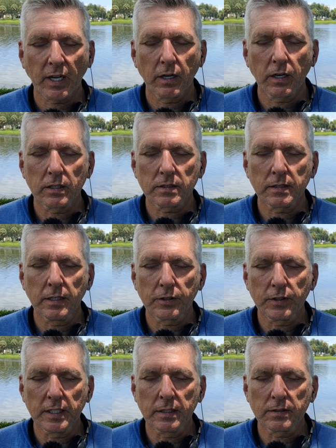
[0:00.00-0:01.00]
Our heart
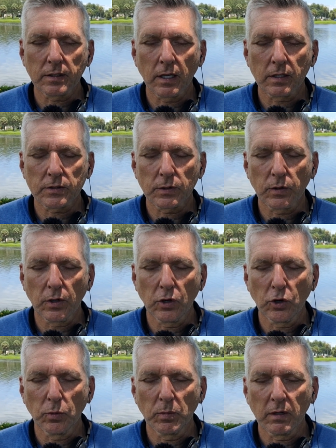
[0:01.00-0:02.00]
center is also the
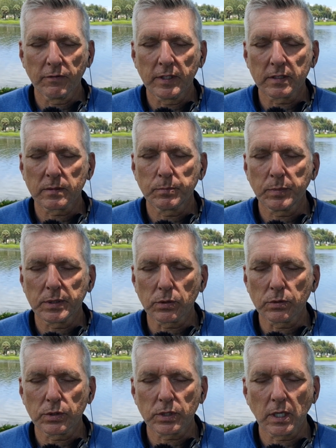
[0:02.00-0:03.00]
home of this
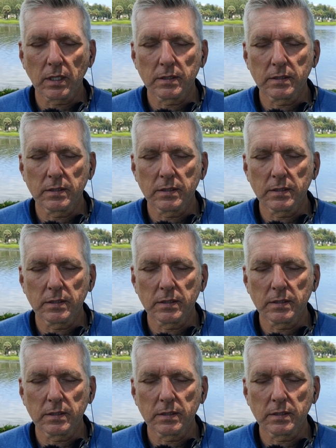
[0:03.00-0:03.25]
Purusha,